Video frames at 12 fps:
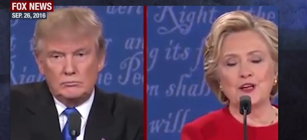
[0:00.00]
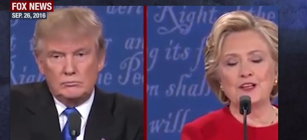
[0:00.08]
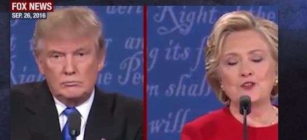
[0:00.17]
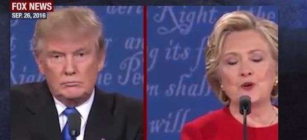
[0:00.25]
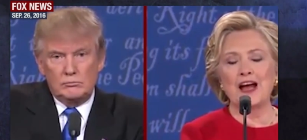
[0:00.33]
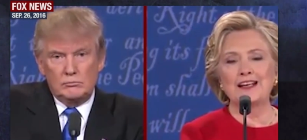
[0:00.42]

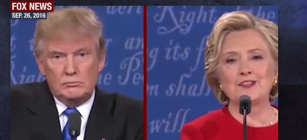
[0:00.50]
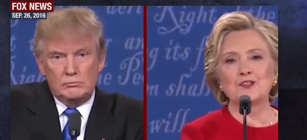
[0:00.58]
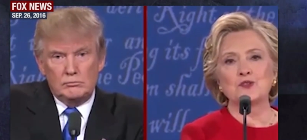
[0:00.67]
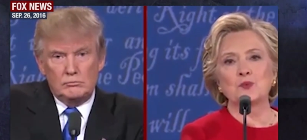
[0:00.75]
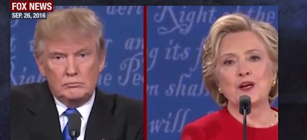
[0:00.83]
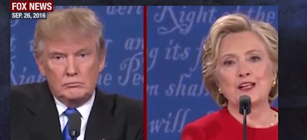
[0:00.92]
Speaker 1: tried to
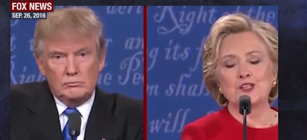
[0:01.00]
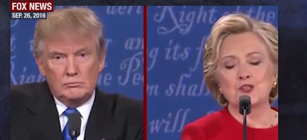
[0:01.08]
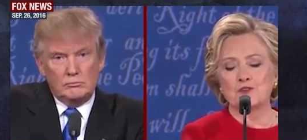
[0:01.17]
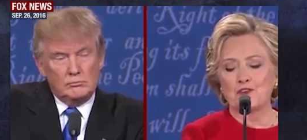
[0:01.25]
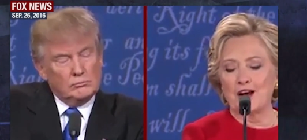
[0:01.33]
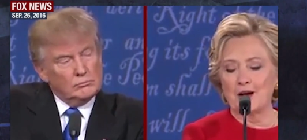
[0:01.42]

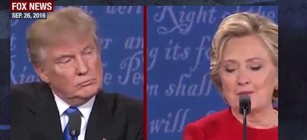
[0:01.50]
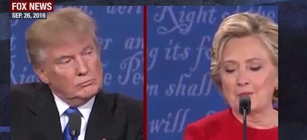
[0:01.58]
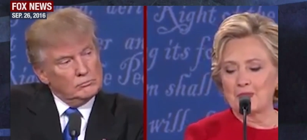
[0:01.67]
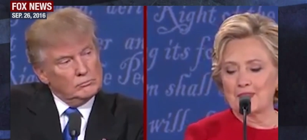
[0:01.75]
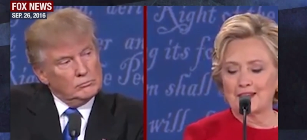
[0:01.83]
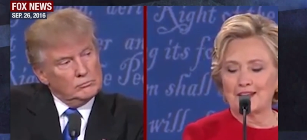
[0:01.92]
switch
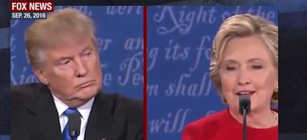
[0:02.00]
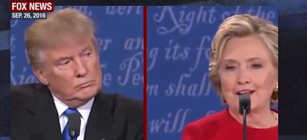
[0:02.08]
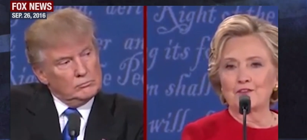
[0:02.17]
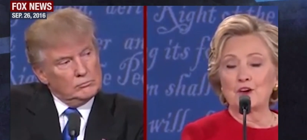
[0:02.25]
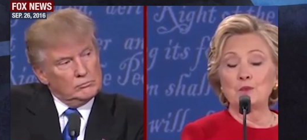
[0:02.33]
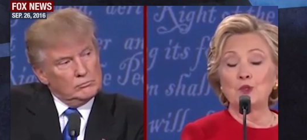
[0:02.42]
from,
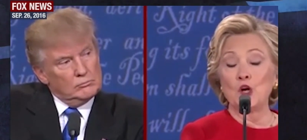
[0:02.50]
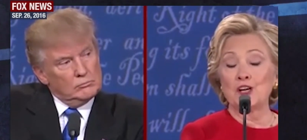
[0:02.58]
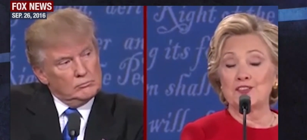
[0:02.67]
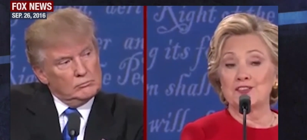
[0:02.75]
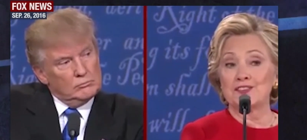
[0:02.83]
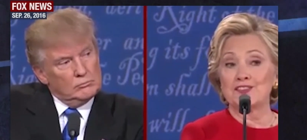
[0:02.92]
from
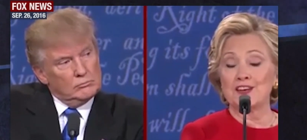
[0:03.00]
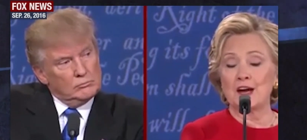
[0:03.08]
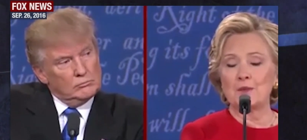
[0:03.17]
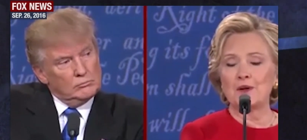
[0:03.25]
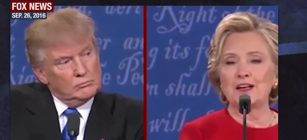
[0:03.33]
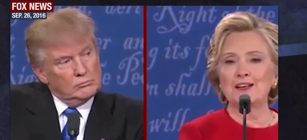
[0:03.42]
looks to
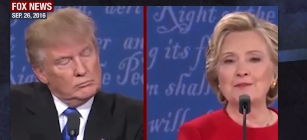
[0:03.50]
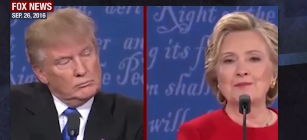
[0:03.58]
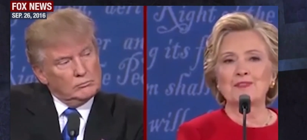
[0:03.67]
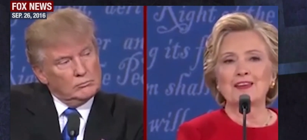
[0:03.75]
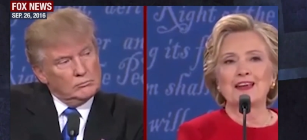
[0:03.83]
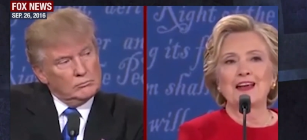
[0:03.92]
stamina,
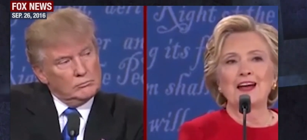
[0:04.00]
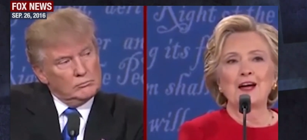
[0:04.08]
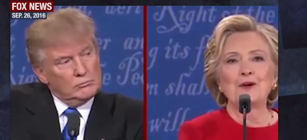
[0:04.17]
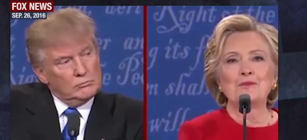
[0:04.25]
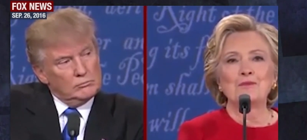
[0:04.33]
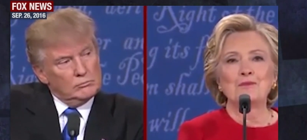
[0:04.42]

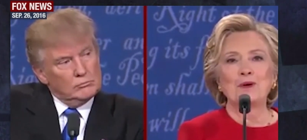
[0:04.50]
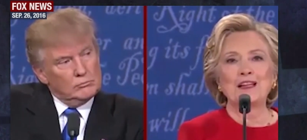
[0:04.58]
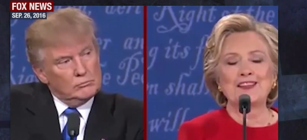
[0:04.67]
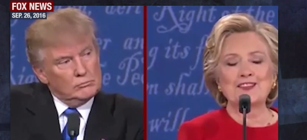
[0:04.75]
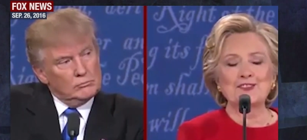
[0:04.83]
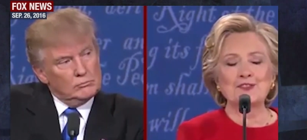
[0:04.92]

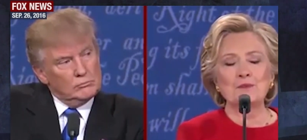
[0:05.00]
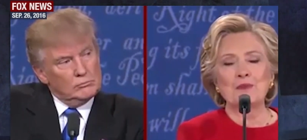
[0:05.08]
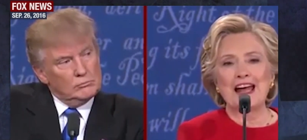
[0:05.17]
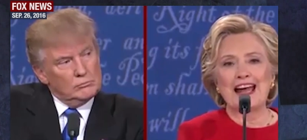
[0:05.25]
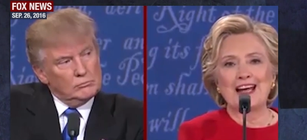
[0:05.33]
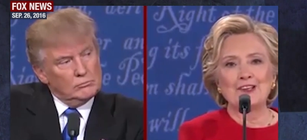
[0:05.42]
but this is a
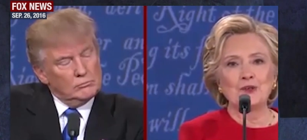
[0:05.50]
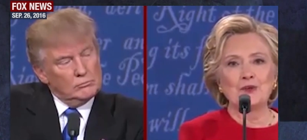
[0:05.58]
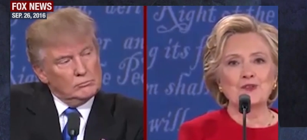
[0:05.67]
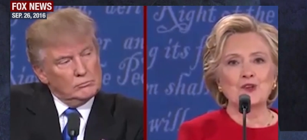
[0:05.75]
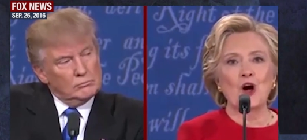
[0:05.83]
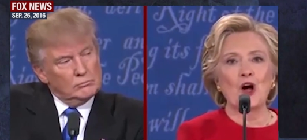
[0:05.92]
man who
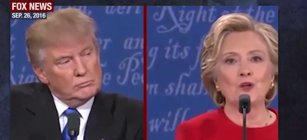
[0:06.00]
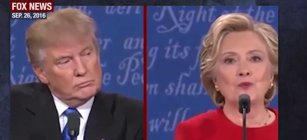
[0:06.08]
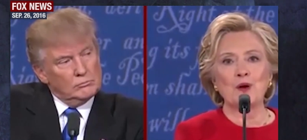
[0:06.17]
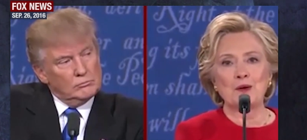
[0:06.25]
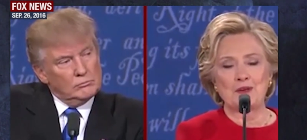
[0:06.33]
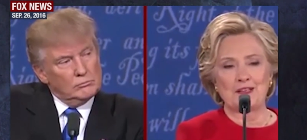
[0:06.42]
has called
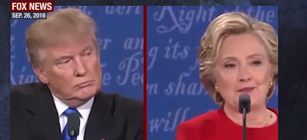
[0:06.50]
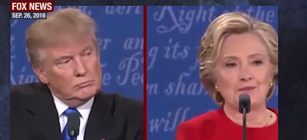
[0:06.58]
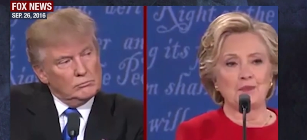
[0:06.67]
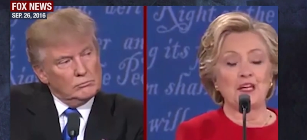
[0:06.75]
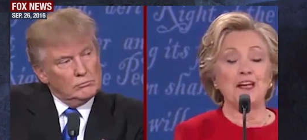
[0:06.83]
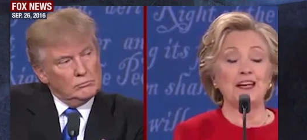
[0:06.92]
women
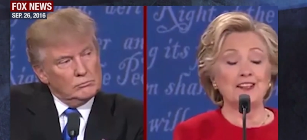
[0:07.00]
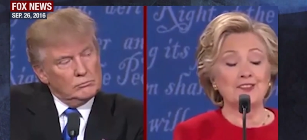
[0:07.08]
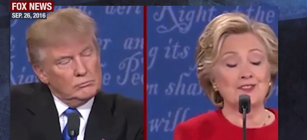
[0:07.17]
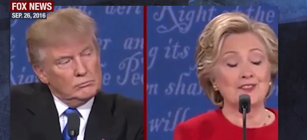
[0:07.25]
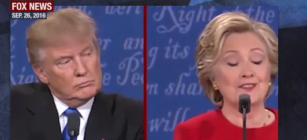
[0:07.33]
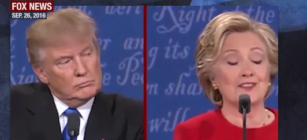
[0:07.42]
pigs,
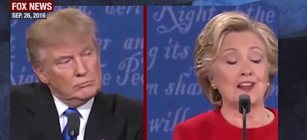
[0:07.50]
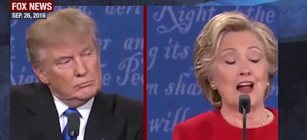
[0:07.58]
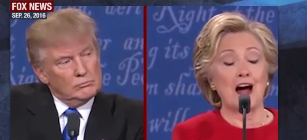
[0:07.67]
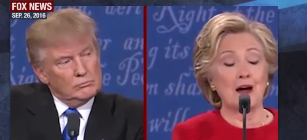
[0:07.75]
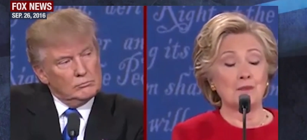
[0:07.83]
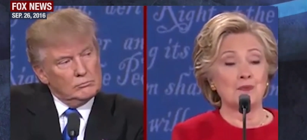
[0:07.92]

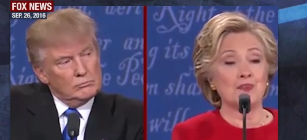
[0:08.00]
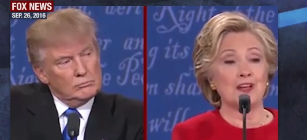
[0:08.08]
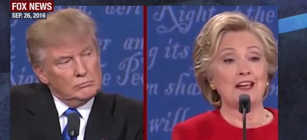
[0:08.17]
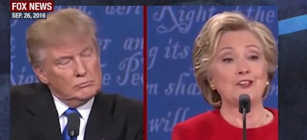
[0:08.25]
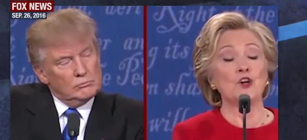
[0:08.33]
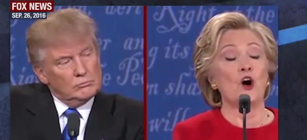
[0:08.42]
slobs,
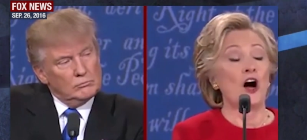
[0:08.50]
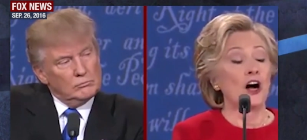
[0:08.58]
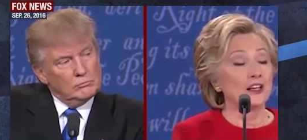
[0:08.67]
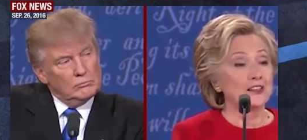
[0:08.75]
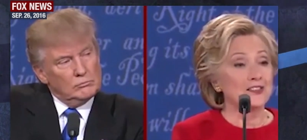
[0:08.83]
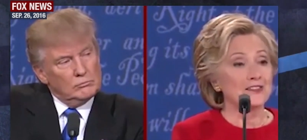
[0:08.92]
and
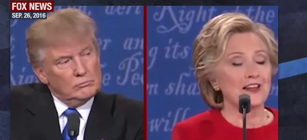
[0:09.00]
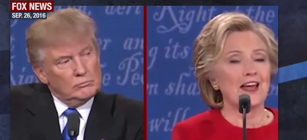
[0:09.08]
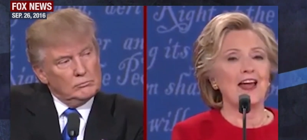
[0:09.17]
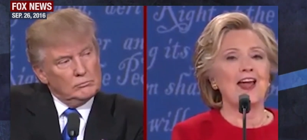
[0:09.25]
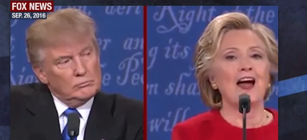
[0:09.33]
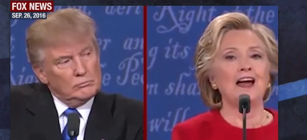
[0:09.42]
dogs,
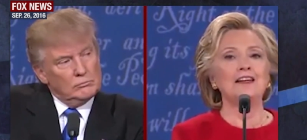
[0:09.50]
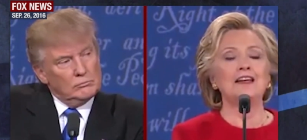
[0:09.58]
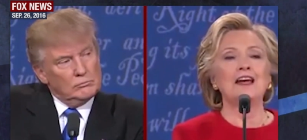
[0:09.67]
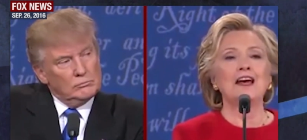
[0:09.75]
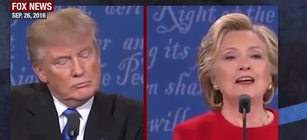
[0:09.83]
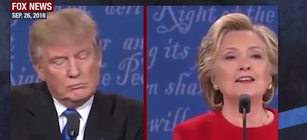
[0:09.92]
and
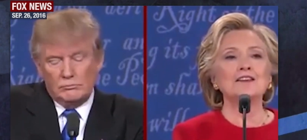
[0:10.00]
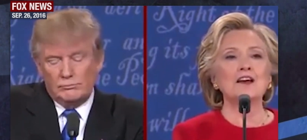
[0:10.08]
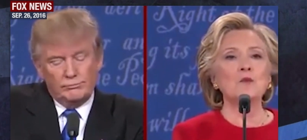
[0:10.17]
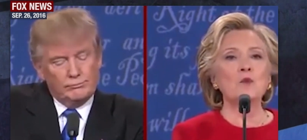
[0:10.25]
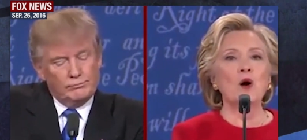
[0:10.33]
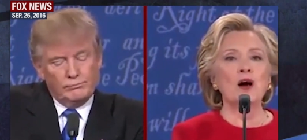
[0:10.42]

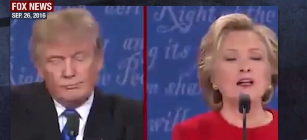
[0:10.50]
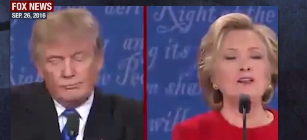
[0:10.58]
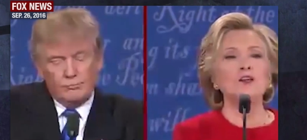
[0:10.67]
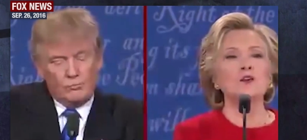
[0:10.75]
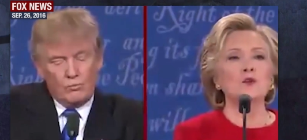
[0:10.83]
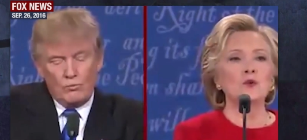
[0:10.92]

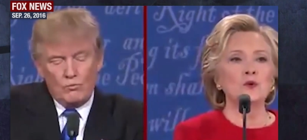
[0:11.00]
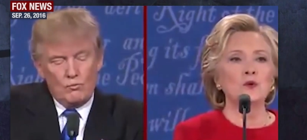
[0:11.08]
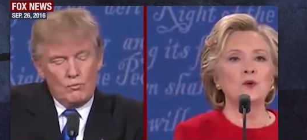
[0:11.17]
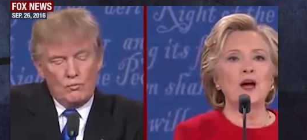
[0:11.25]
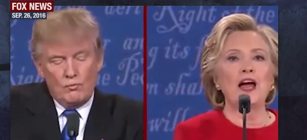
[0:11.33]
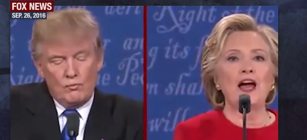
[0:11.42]
someone
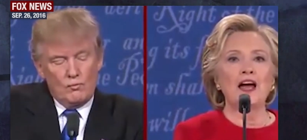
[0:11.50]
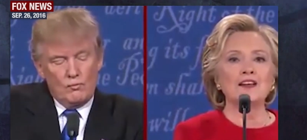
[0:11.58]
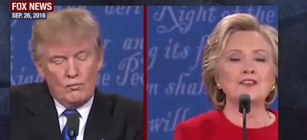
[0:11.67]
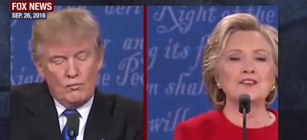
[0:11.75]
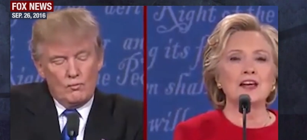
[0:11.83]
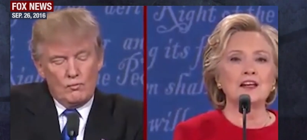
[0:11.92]
who
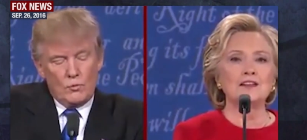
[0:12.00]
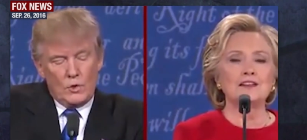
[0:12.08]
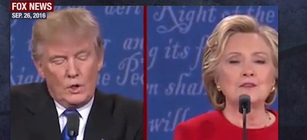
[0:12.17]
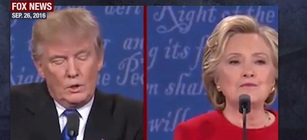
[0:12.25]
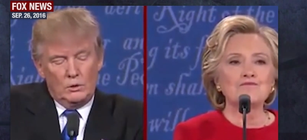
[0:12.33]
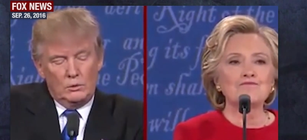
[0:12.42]
has said
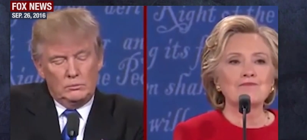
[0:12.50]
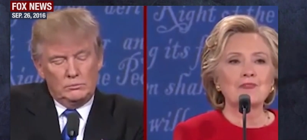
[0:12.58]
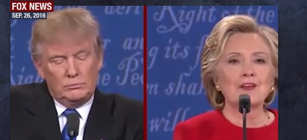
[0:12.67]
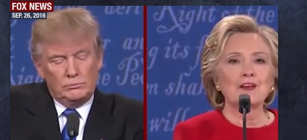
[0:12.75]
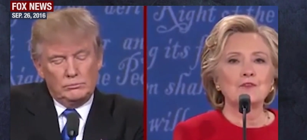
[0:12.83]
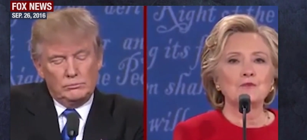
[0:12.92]

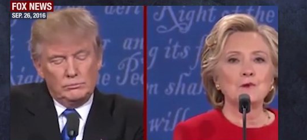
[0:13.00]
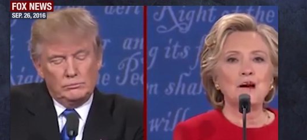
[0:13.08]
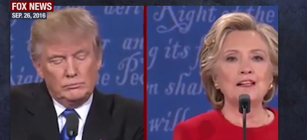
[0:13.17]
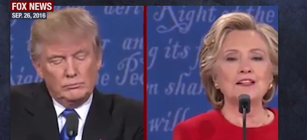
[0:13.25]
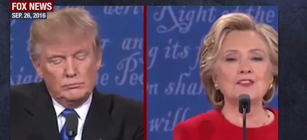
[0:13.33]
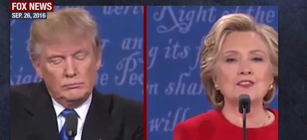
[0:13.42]

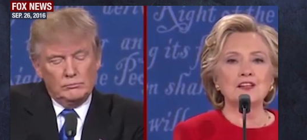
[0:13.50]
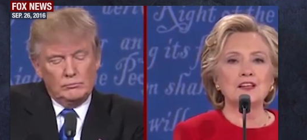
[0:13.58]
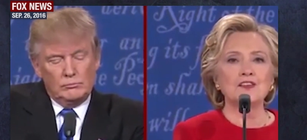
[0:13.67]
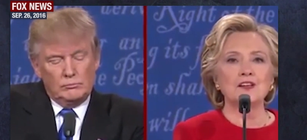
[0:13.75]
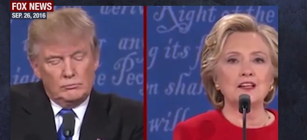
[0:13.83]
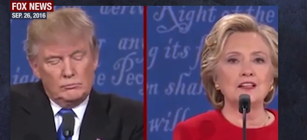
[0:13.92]
pregnancy
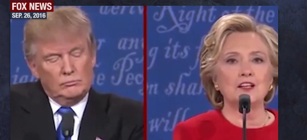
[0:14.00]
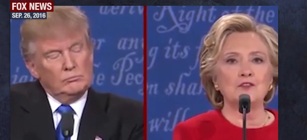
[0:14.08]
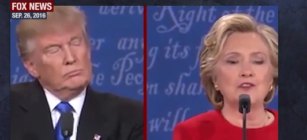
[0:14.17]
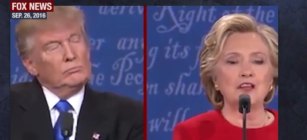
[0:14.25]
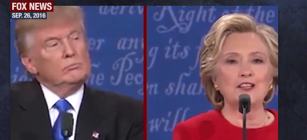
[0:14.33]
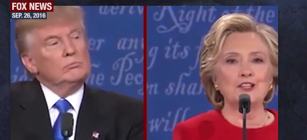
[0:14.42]
is an
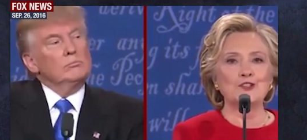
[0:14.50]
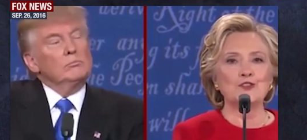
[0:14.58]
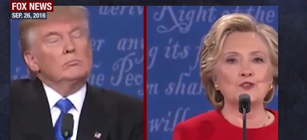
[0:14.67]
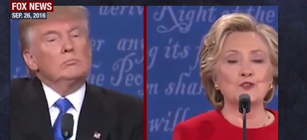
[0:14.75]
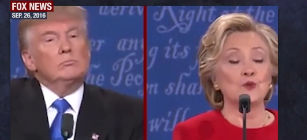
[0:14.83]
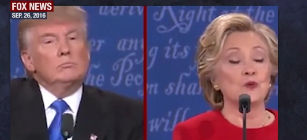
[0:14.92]

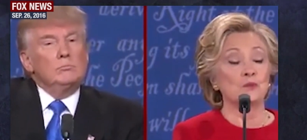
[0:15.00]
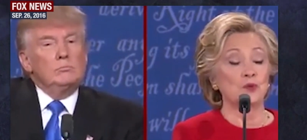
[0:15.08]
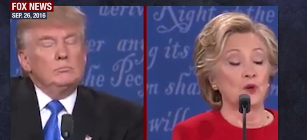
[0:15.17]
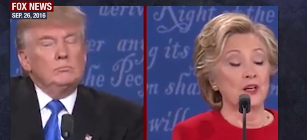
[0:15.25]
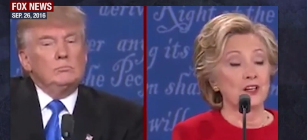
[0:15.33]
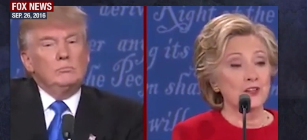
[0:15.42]
inconvenience to
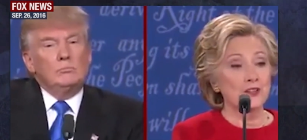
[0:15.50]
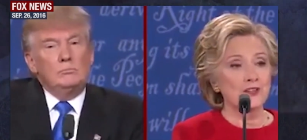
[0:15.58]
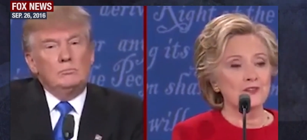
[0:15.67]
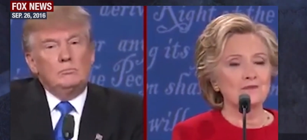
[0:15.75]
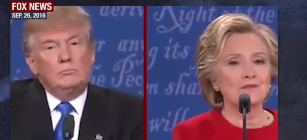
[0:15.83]
employers,